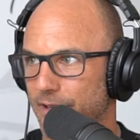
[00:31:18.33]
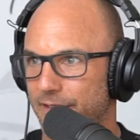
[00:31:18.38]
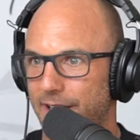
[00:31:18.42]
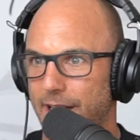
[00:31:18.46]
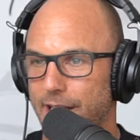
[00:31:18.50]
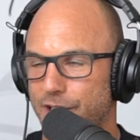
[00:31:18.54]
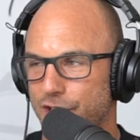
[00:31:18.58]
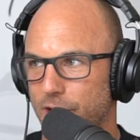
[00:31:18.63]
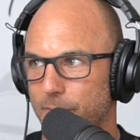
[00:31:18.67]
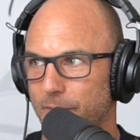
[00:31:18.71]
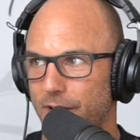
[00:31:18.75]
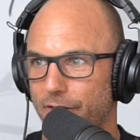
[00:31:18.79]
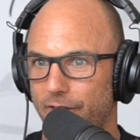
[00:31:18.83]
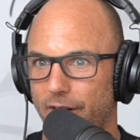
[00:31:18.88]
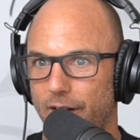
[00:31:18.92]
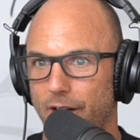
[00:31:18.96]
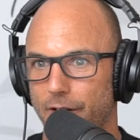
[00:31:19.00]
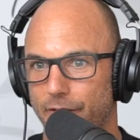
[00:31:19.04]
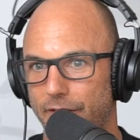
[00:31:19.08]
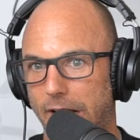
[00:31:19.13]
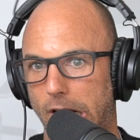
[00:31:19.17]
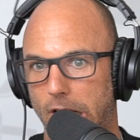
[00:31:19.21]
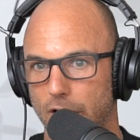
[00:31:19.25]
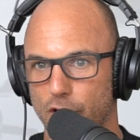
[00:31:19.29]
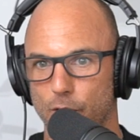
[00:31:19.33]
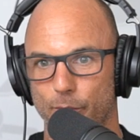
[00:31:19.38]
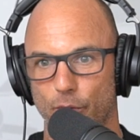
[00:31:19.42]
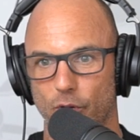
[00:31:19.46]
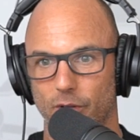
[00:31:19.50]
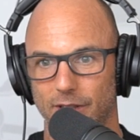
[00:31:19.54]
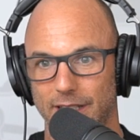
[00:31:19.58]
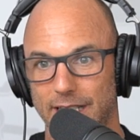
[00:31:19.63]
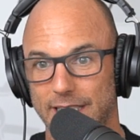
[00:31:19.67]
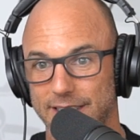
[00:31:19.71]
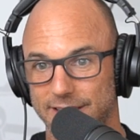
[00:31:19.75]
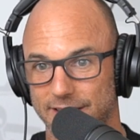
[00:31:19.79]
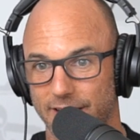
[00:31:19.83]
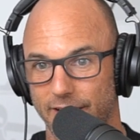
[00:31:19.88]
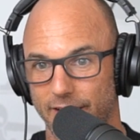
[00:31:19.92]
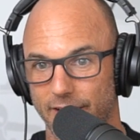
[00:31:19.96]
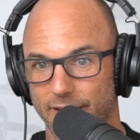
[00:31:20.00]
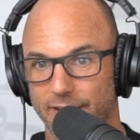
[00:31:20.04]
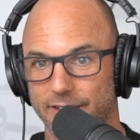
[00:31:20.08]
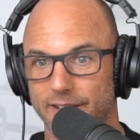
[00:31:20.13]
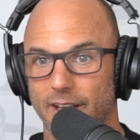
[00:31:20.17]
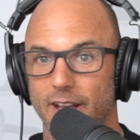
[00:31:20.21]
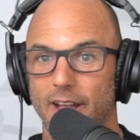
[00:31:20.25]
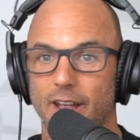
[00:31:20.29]
and teaching me very valuable
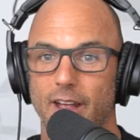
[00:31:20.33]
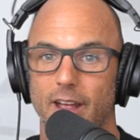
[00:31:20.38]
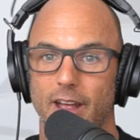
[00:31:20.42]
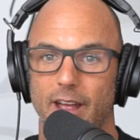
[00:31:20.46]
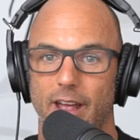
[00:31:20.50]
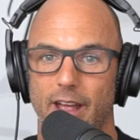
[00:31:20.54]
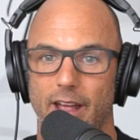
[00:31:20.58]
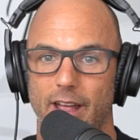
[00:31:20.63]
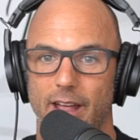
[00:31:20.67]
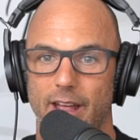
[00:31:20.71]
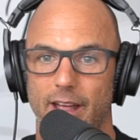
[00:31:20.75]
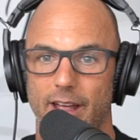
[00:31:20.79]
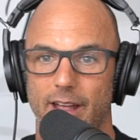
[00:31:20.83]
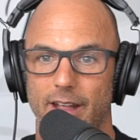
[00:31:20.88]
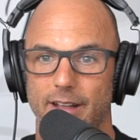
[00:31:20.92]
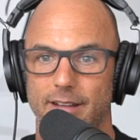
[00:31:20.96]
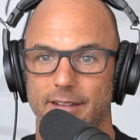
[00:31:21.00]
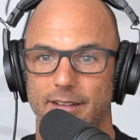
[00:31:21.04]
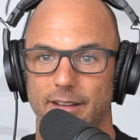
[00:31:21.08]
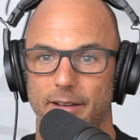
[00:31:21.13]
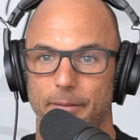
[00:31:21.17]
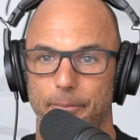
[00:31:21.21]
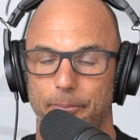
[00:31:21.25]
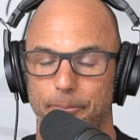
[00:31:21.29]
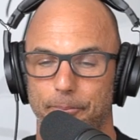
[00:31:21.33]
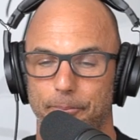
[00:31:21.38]
lessons. And